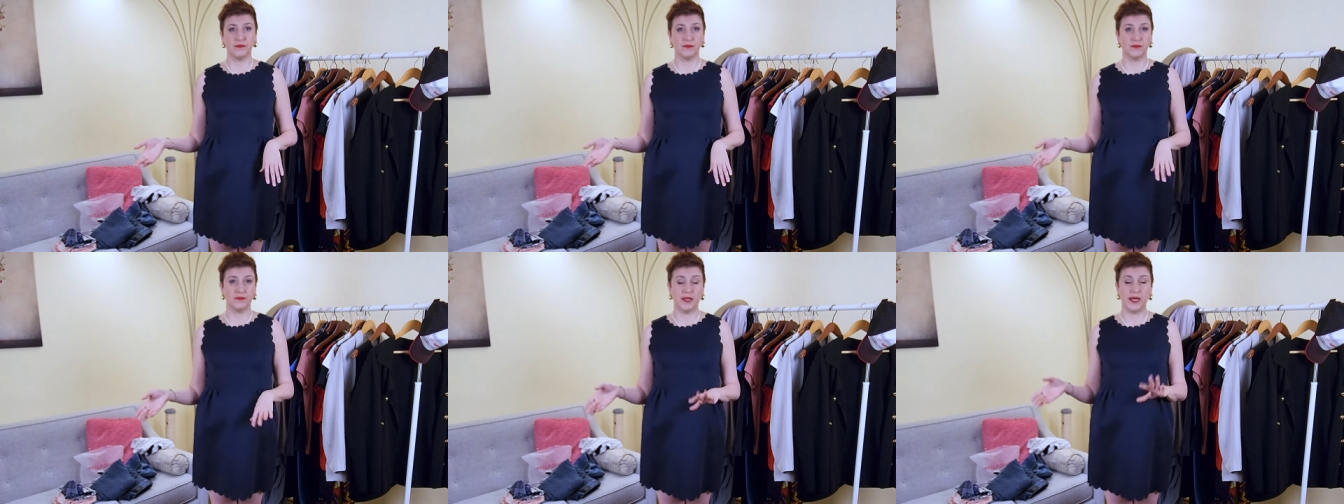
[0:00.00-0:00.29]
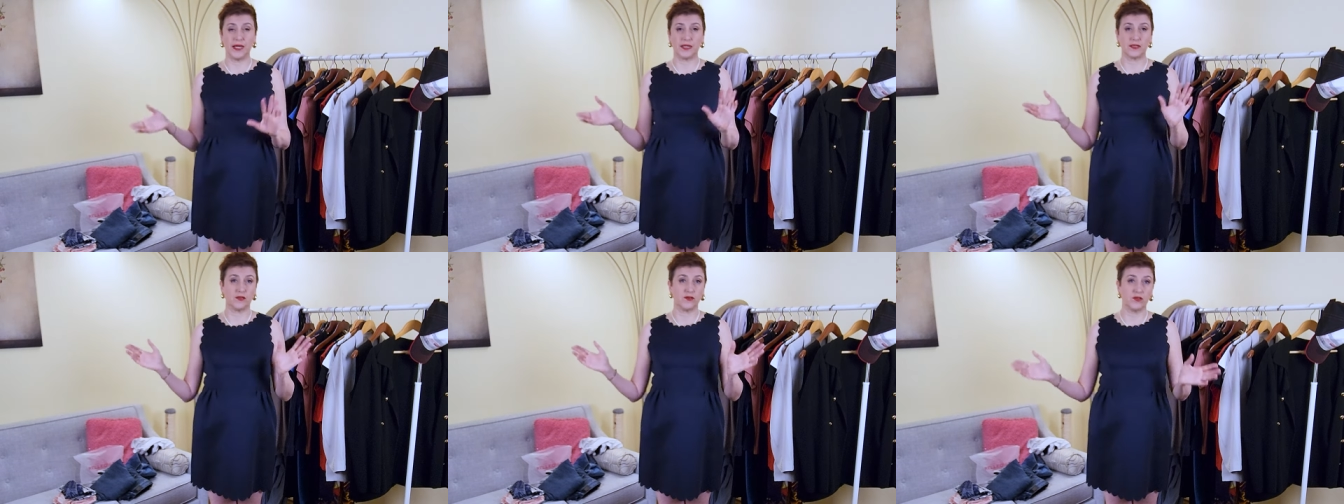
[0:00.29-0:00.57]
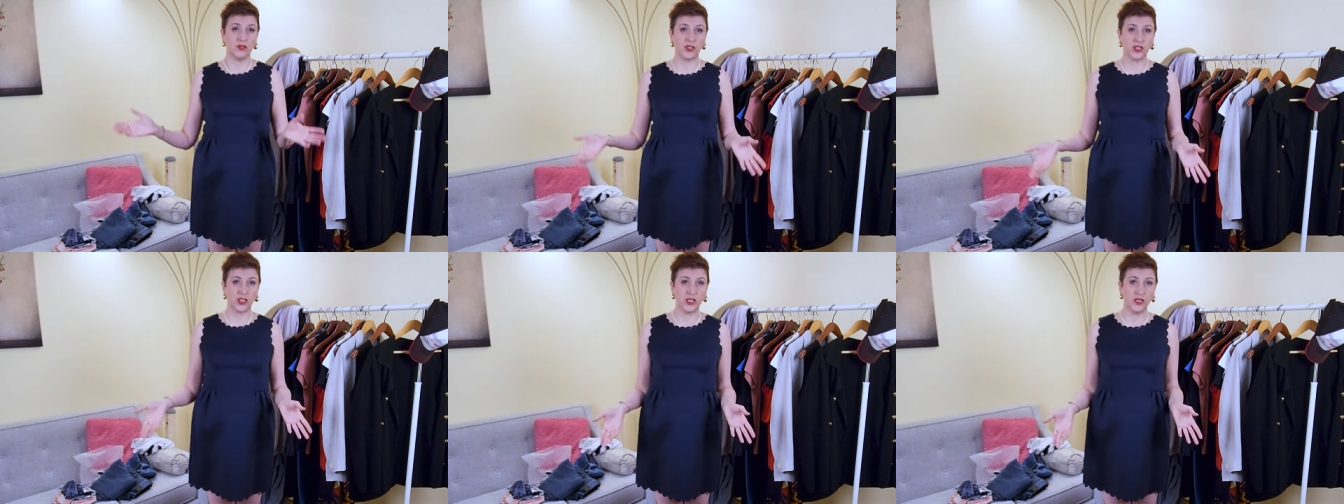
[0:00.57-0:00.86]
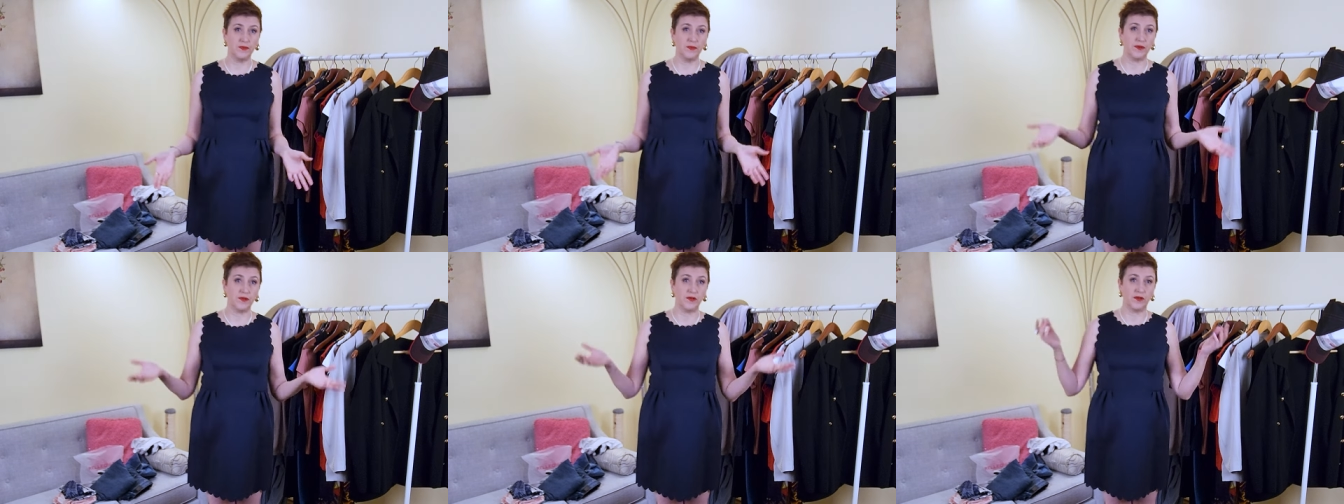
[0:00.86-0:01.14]
back to the
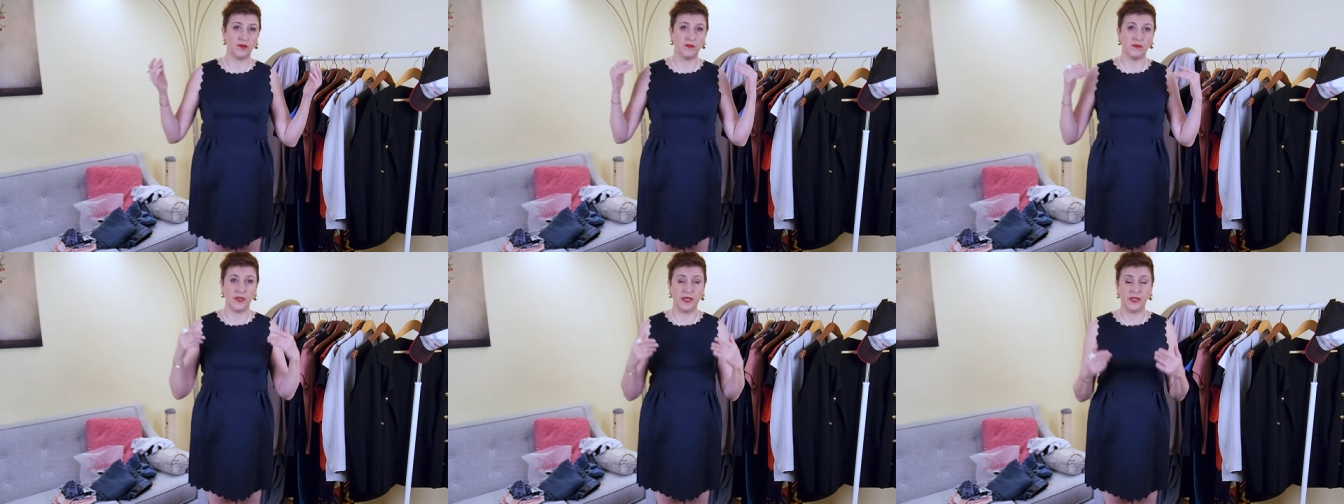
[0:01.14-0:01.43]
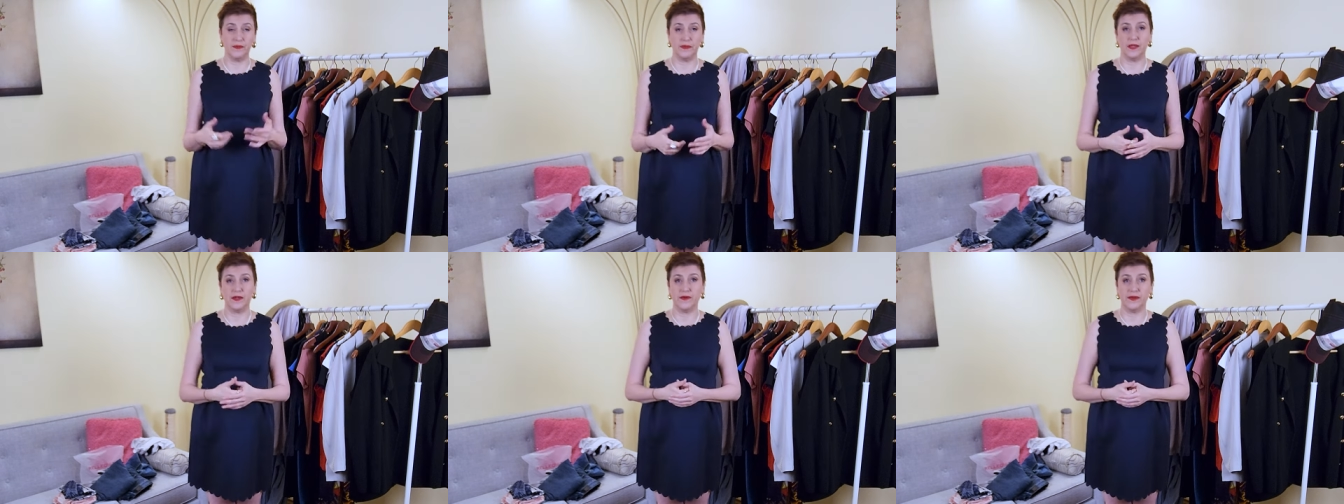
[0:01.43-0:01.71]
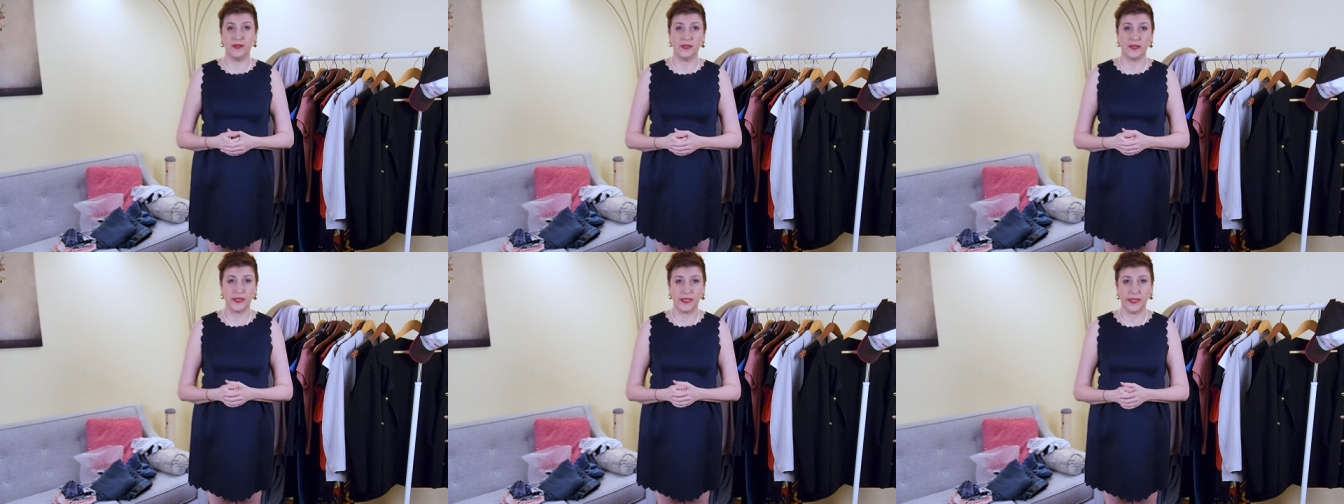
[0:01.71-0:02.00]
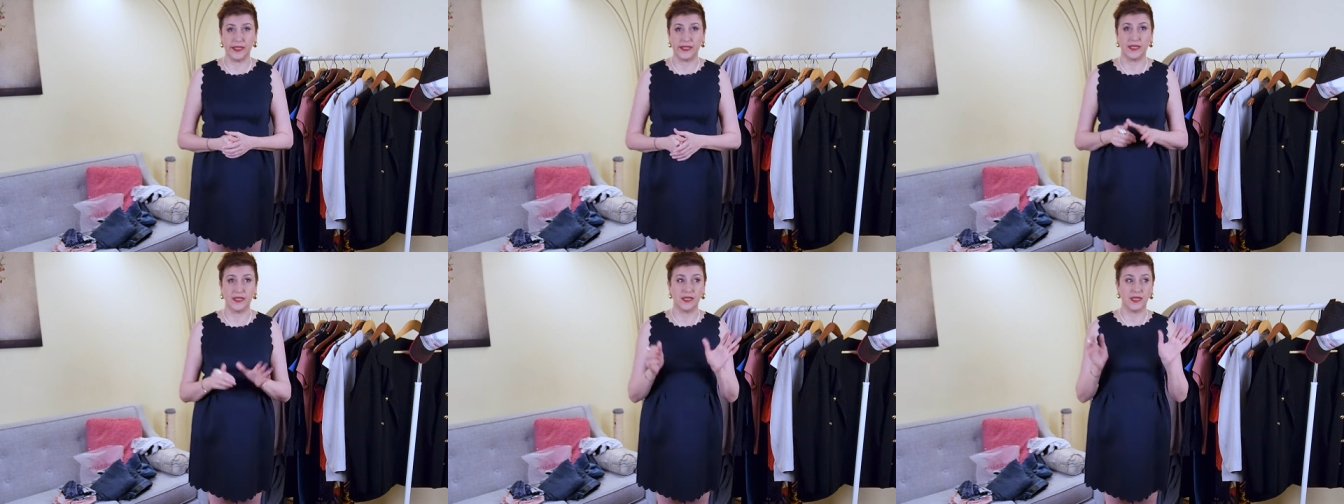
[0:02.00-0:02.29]
ship or maybe I will
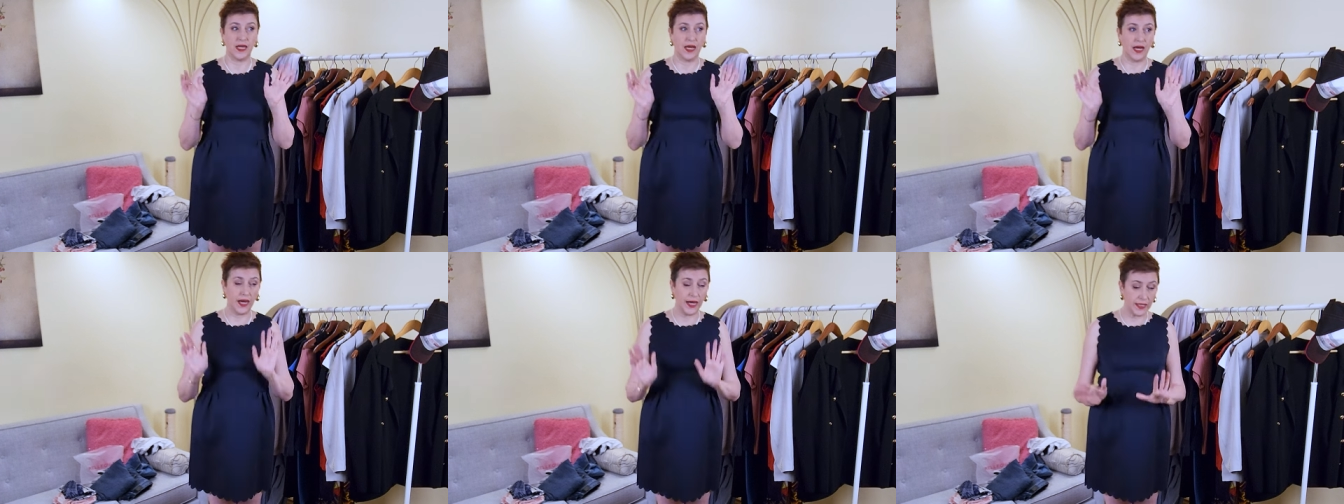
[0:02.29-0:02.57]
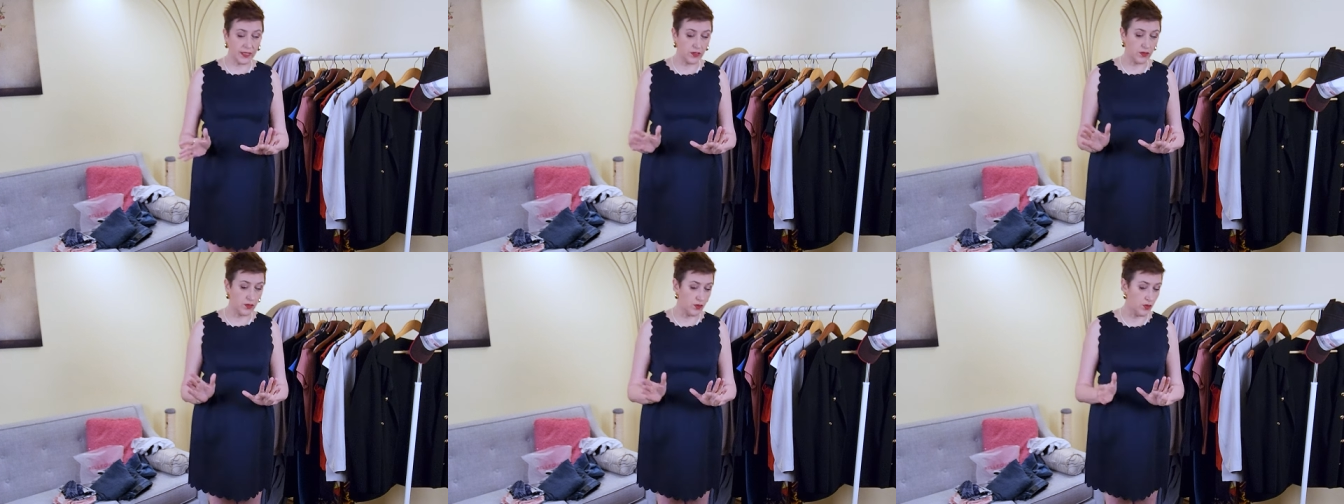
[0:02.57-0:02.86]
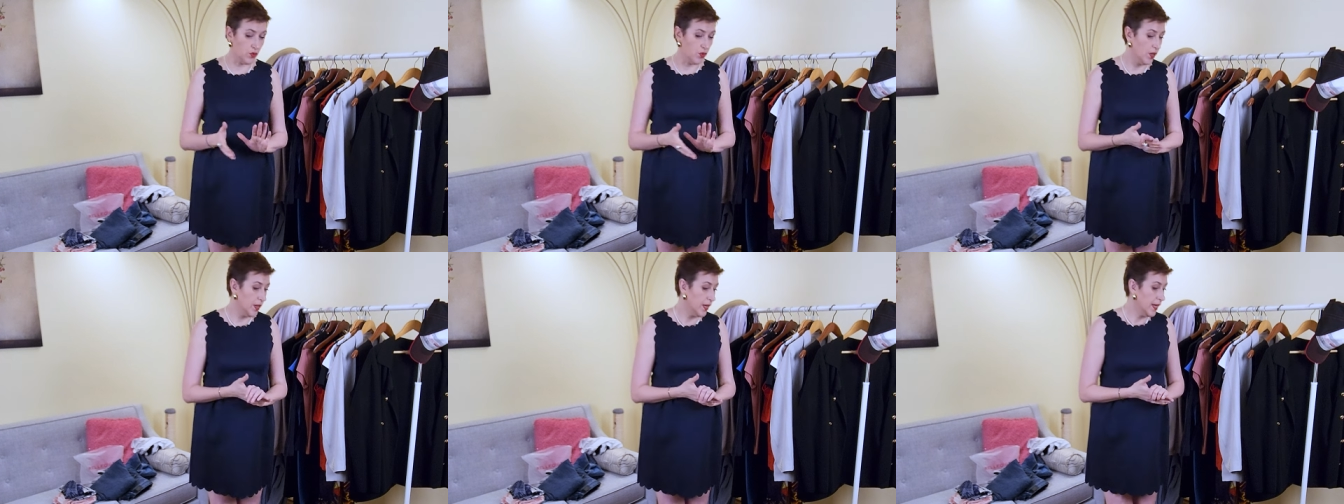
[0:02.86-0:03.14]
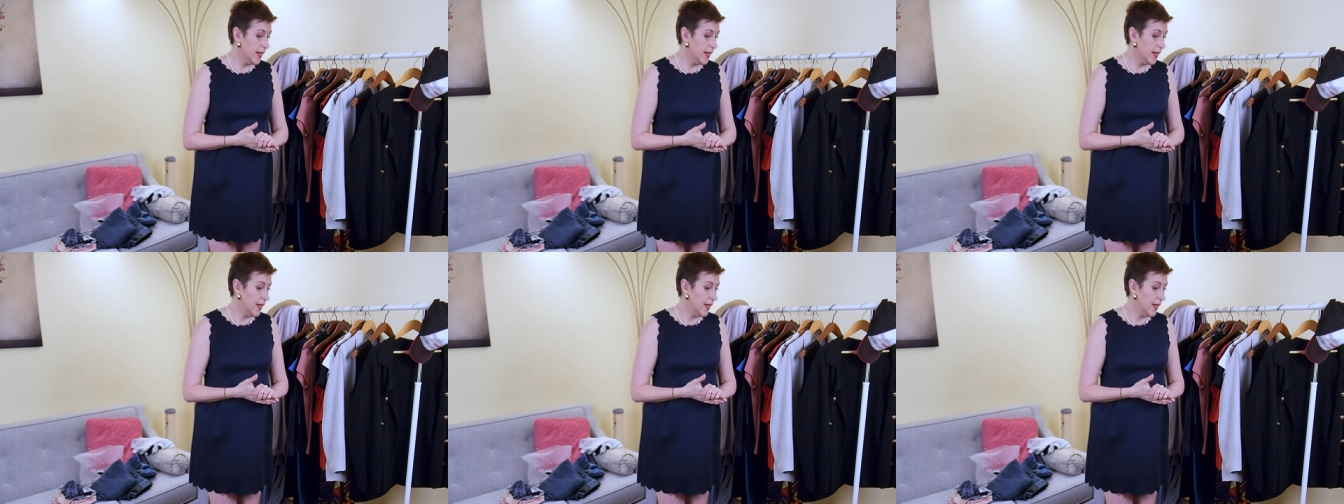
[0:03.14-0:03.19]
take it. I don't know.